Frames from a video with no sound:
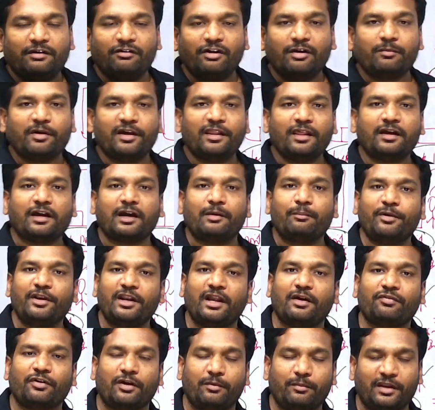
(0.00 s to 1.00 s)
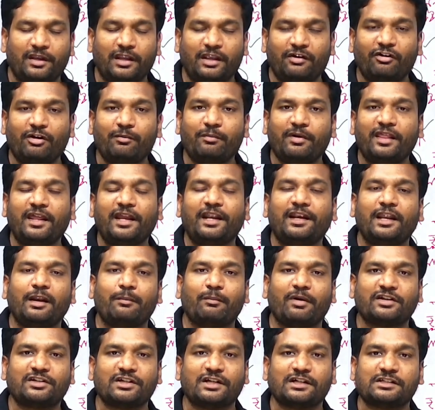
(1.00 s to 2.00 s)
even by the company even by the
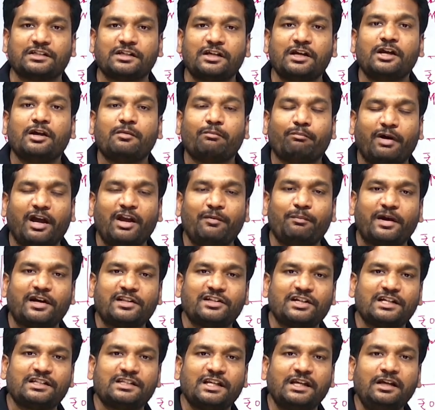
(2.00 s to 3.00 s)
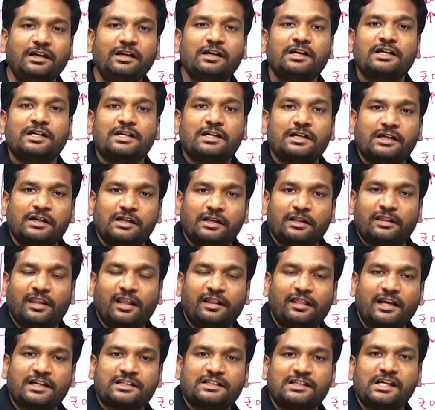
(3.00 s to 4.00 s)
Indian merchants by purchasing
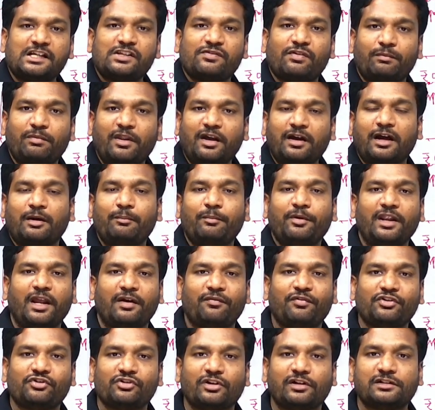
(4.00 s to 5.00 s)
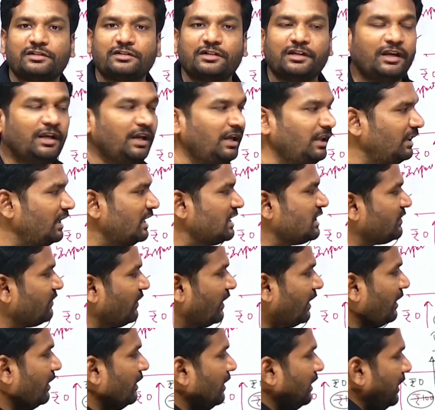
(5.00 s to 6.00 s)
the dastaks from the company officials. In this
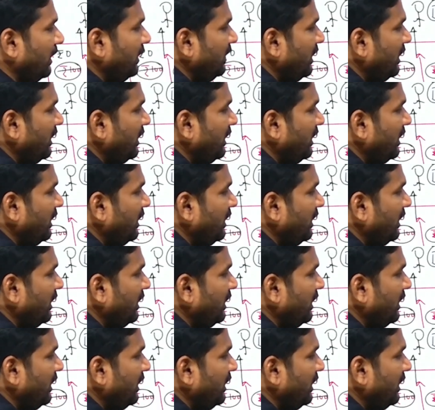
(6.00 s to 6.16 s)
way,